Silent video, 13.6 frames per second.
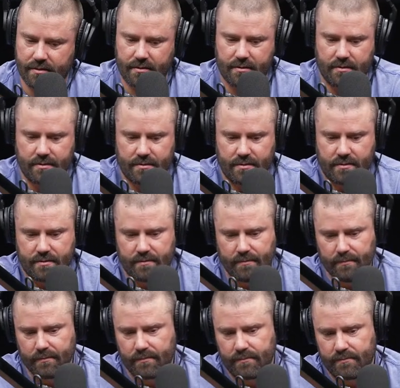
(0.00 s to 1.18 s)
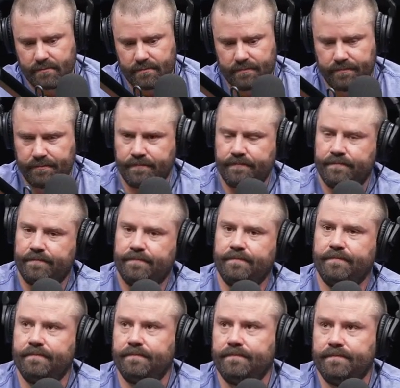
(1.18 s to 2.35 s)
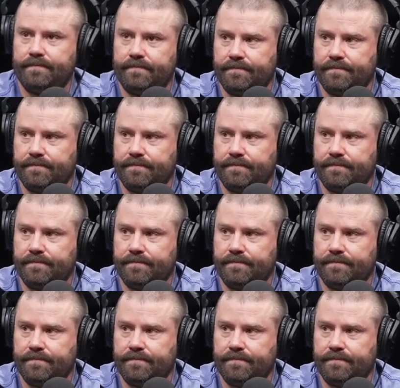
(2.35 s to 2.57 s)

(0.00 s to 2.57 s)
(not speaking)